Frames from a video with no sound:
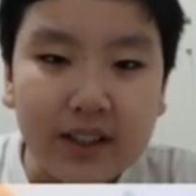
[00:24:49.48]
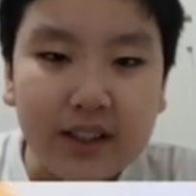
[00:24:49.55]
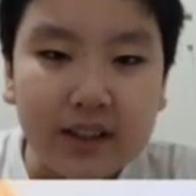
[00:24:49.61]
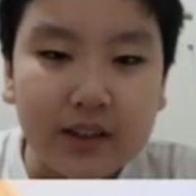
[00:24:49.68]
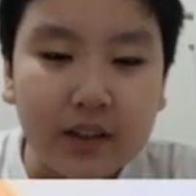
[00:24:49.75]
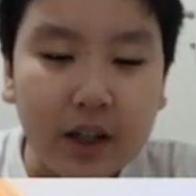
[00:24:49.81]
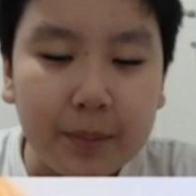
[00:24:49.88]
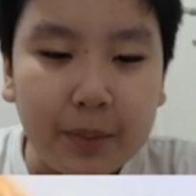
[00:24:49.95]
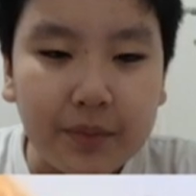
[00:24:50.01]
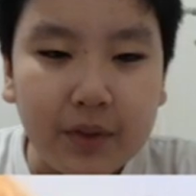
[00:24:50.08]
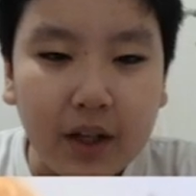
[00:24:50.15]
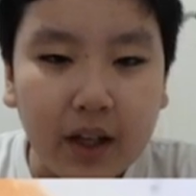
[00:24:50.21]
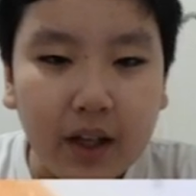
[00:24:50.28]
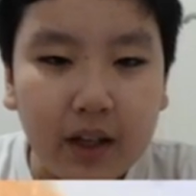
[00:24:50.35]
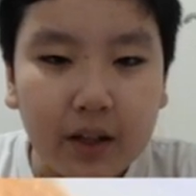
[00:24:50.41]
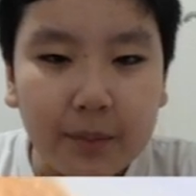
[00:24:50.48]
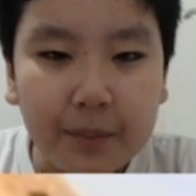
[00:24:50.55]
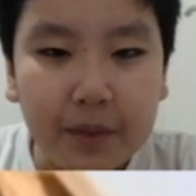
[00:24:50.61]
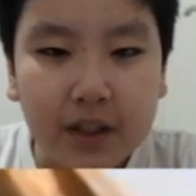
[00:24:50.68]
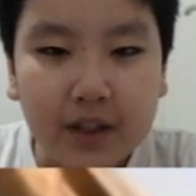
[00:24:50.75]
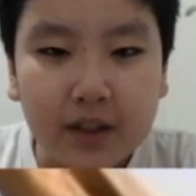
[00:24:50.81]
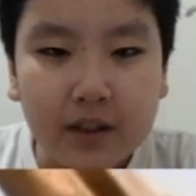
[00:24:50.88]
at the top of the
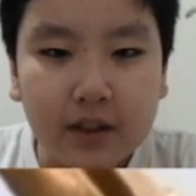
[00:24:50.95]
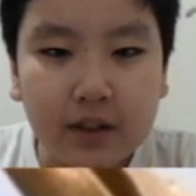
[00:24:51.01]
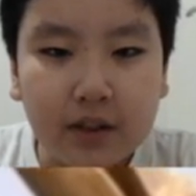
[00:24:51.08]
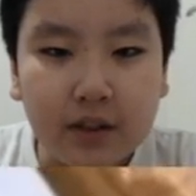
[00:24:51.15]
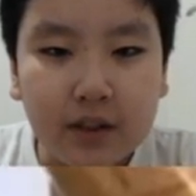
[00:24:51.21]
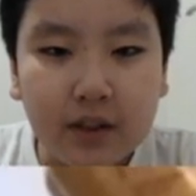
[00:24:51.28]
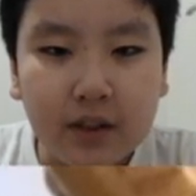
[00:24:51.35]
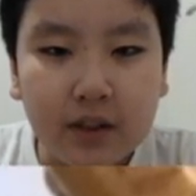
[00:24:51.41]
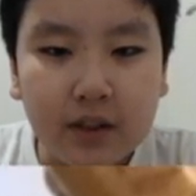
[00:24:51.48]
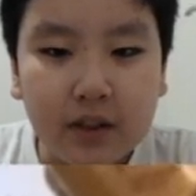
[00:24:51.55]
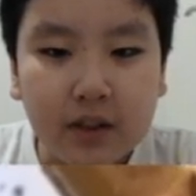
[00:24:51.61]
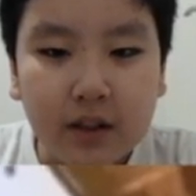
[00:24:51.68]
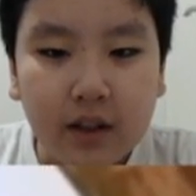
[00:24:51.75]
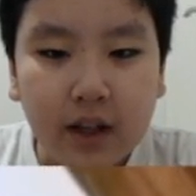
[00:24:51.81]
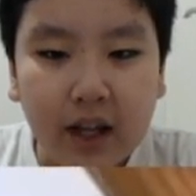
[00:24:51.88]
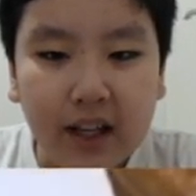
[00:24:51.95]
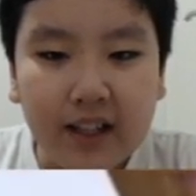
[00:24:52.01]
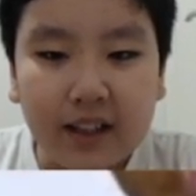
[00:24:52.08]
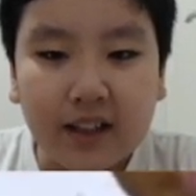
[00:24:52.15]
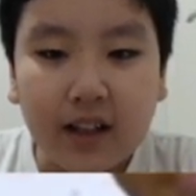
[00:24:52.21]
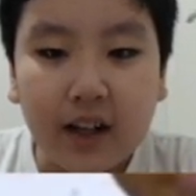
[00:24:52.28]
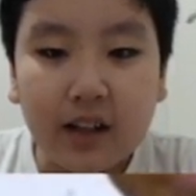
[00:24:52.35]
helmet. And
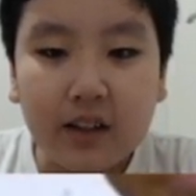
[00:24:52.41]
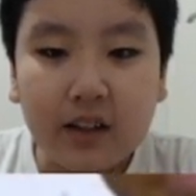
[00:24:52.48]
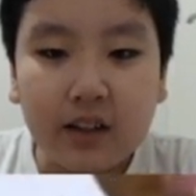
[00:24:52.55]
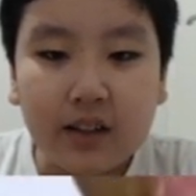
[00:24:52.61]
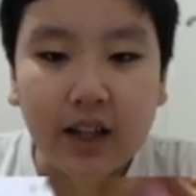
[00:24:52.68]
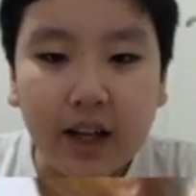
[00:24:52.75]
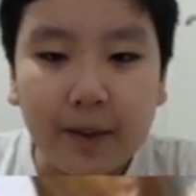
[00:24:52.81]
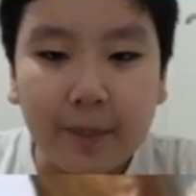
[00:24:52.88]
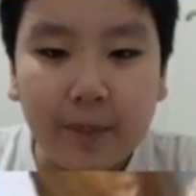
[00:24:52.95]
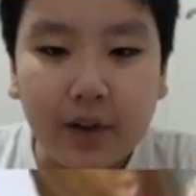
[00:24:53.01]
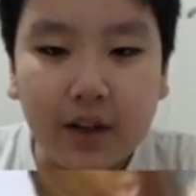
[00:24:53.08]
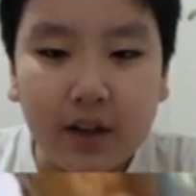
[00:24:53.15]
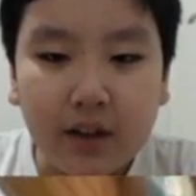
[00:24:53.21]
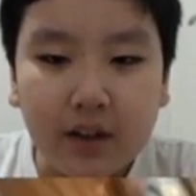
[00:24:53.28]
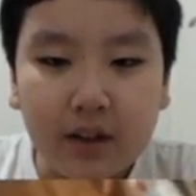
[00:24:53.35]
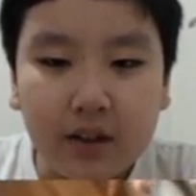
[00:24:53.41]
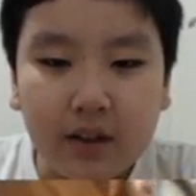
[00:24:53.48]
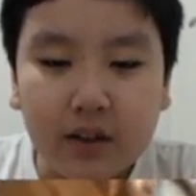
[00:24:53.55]
the color timer.